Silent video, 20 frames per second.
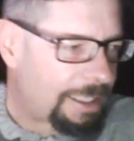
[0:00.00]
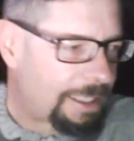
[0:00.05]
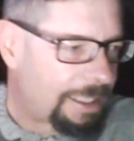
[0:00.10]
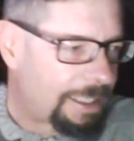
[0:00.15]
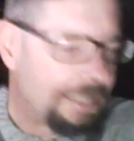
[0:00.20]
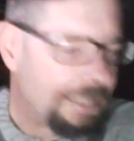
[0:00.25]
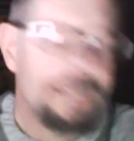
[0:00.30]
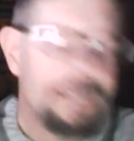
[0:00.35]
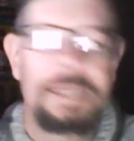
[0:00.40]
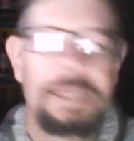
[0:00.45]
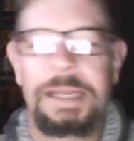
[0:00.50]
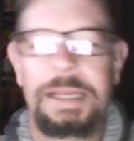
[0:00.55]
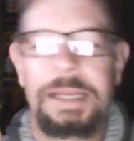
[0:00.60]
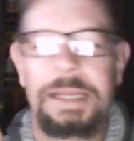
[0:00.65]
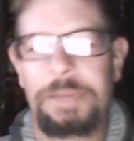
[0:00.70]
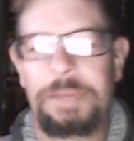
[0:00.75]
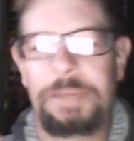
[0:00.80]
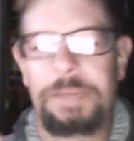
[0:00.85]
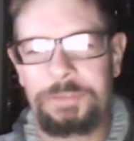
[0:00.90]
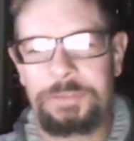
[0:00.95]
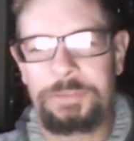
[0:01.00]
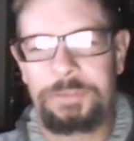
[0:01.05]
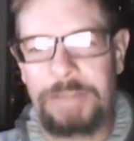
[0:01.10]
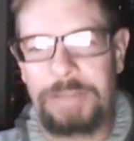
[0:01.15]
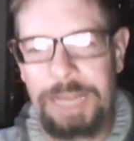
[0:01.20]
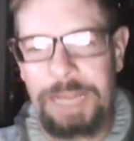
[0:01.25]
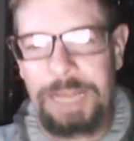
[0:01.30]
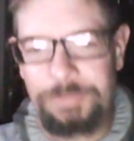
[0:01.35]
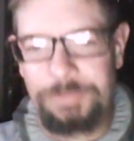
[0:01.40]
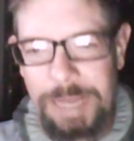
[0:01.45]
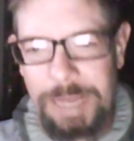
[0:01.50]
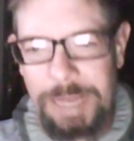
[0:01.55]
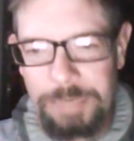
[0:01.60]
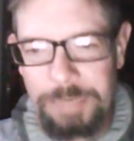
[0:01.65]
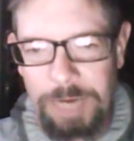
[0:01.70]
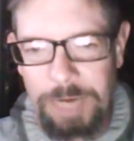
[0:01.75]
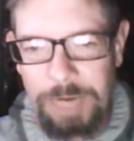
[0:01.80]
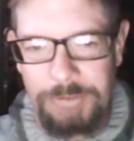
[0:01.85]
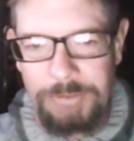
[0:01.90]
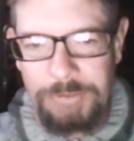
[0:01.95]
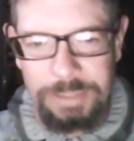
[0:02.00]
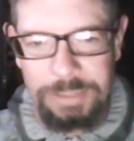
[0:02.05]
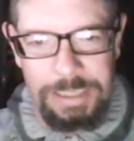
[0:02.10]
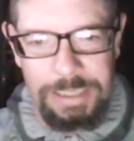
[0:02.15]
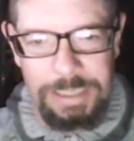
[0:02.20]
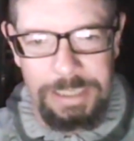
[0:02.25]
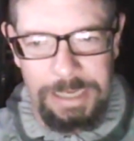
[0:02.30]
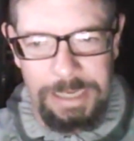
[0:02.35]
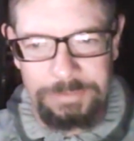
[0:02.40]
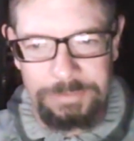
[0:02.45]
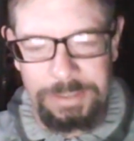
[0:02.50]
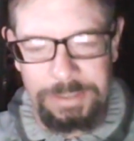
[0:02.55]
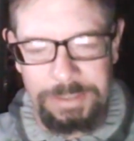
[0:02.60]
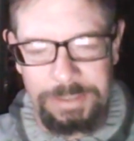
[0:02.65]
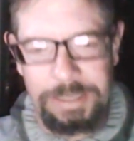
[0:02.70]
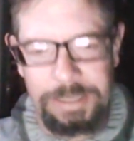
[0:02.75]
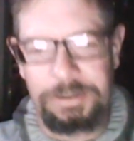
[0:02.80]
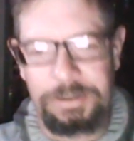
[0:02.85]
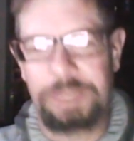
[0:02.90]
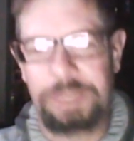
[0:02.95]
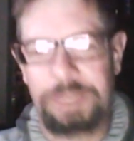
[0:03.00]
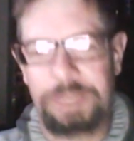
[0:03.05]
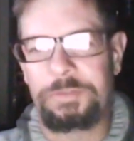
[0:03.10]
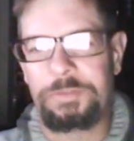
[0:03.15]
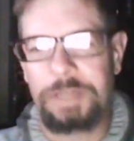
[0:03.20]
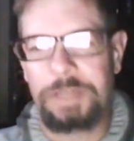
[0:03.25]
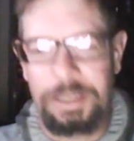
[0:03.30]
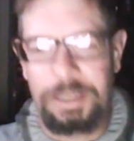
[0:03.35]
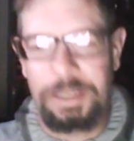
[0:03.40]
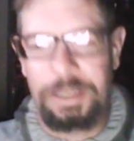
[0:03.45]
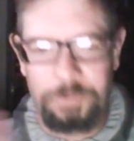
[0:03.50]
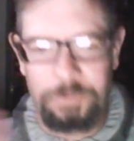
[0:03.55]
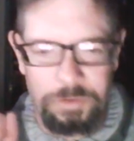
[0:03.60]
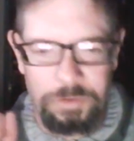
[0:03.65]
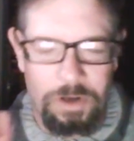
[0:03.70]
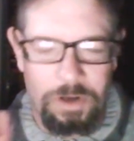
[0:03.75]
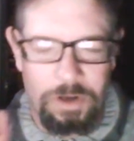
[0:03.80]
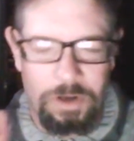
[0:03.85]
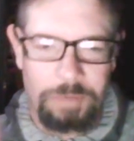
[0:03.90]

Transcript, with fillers: and we used to laugh about it privately. I said, they don't even realize we talk